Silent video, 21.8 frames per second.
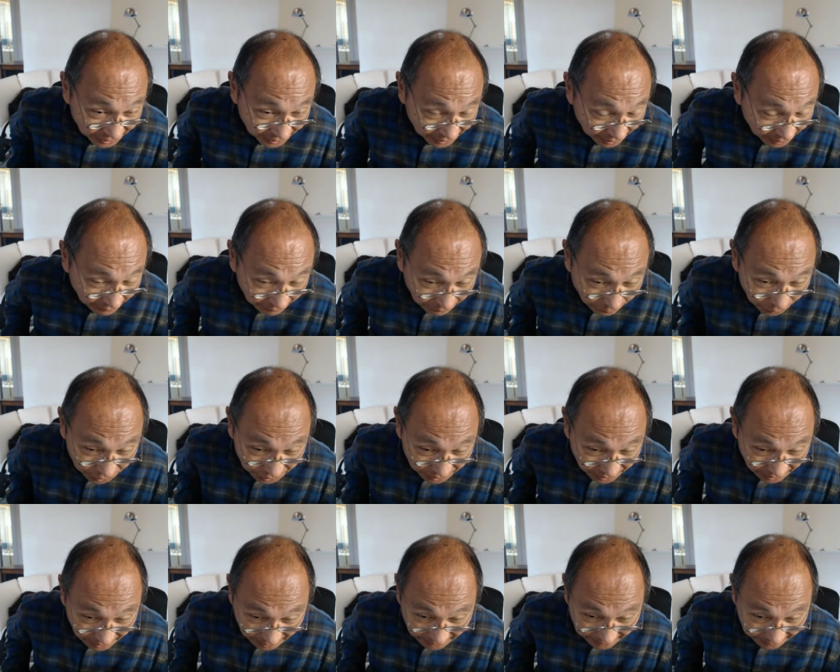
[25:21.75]
And
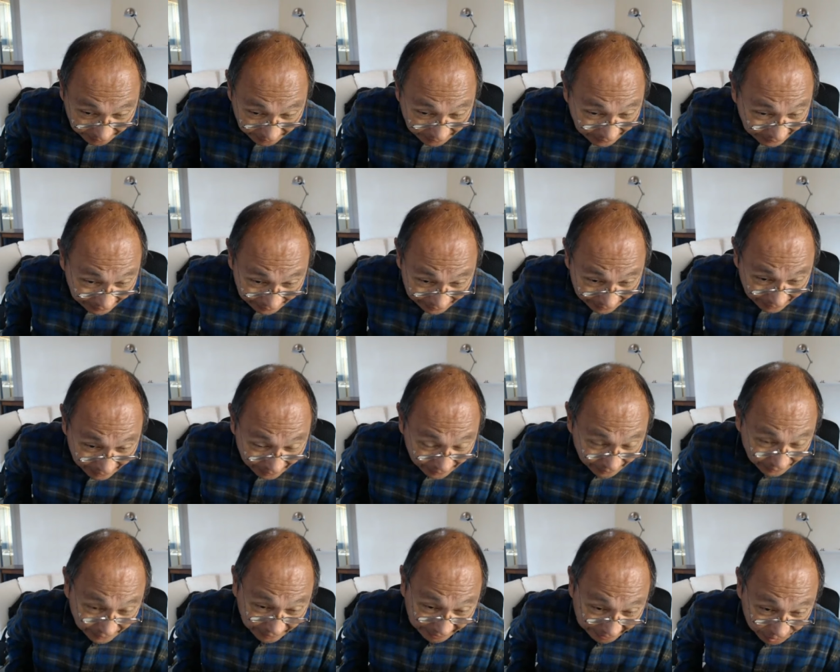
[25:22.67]
unfortunately,
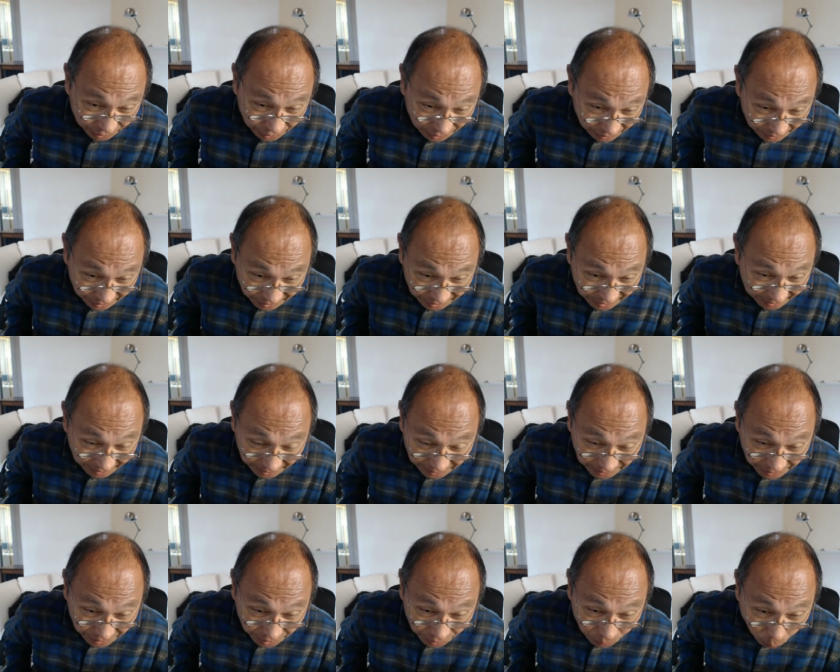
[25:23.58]
the nationalist
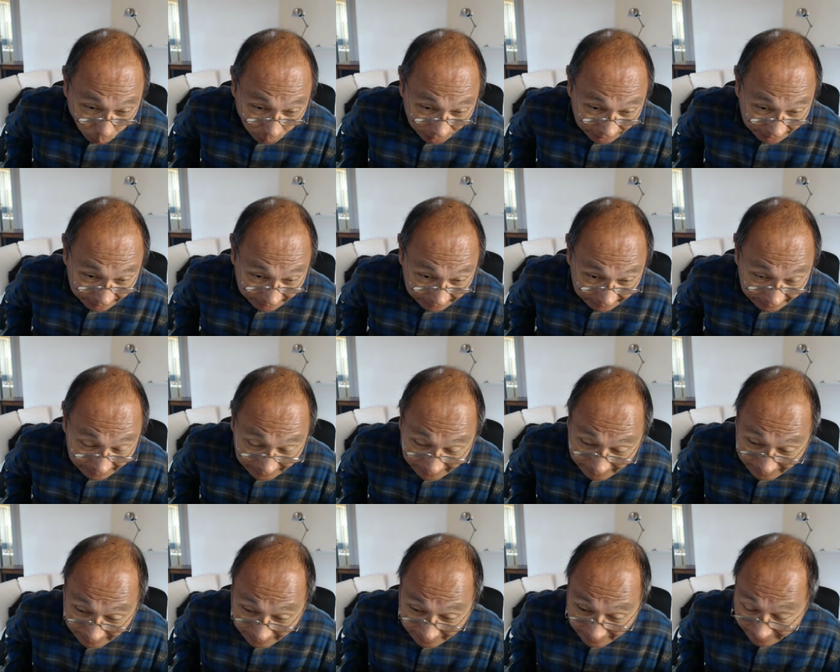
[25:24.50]
ideas won.
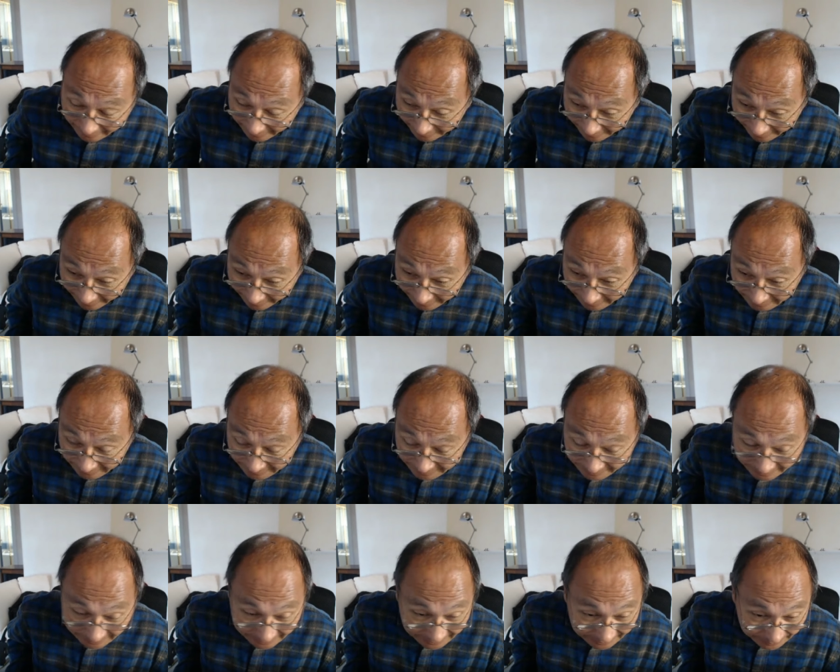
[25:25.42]
And,
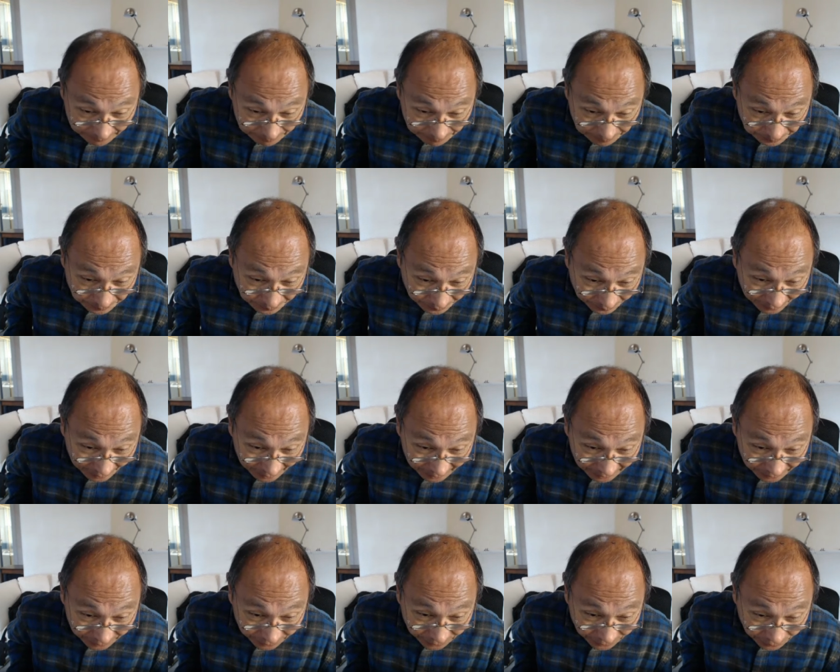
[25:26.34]
um,
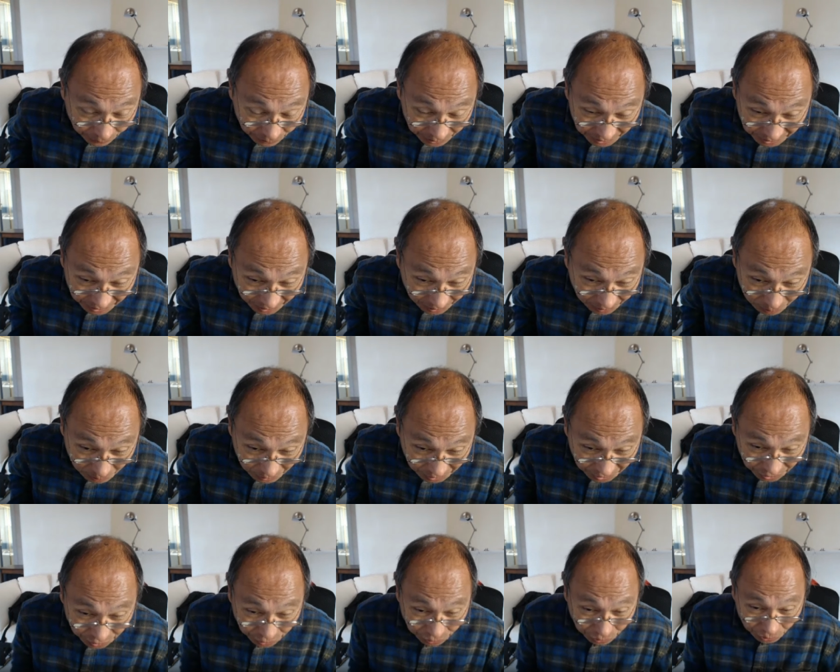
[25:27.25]
you know, the result was
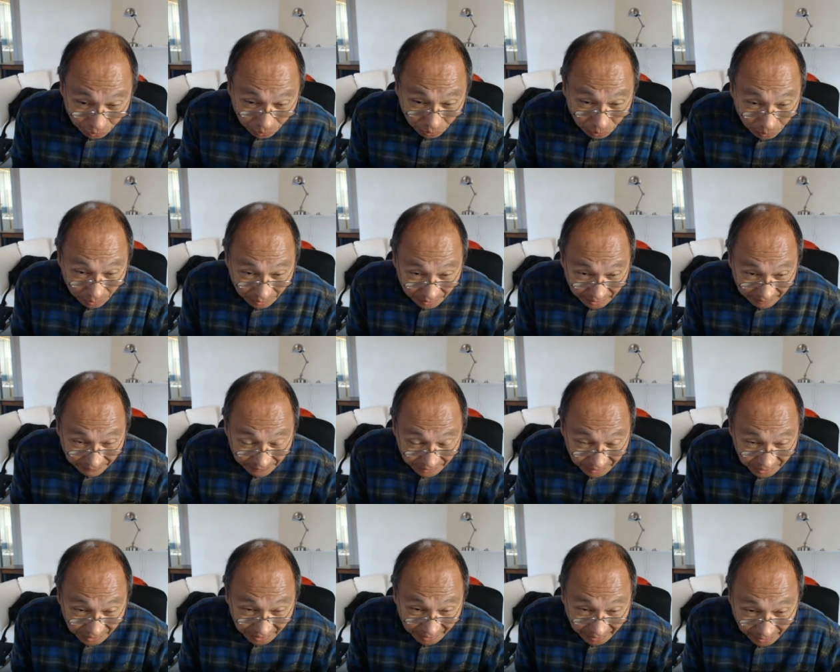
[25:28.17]
two
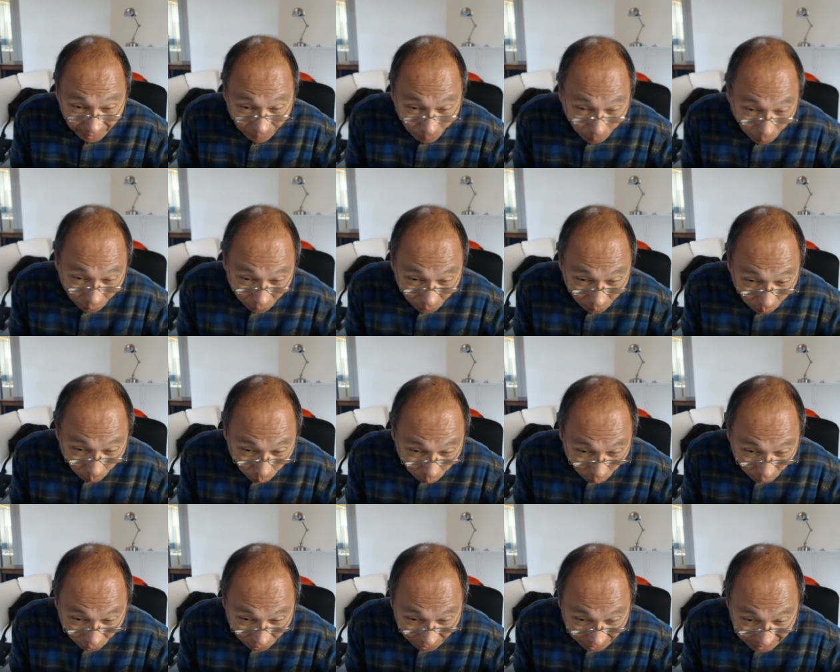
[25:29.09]
devastating world
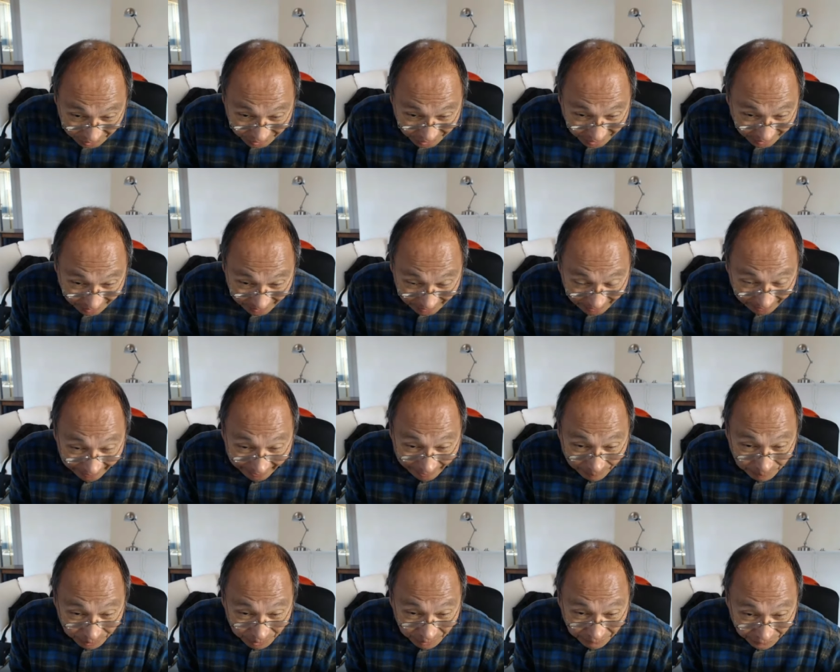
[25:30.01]
wars, the
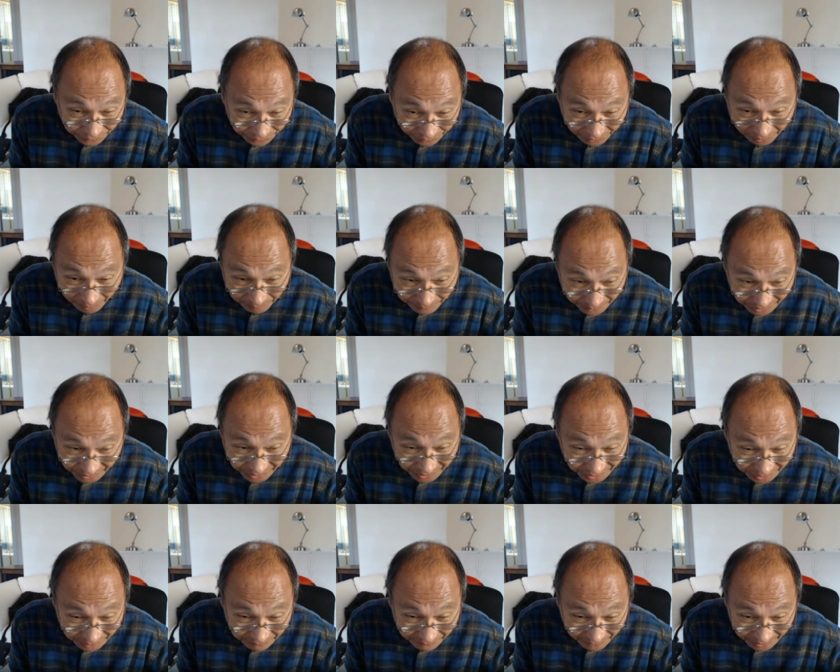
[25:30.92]
collapse of Europe as a
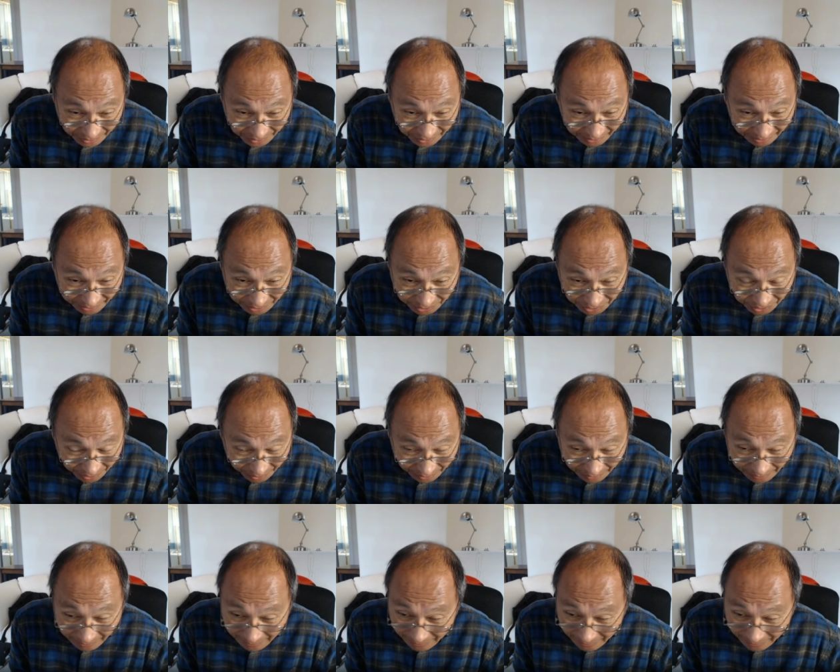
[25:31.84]
civilization.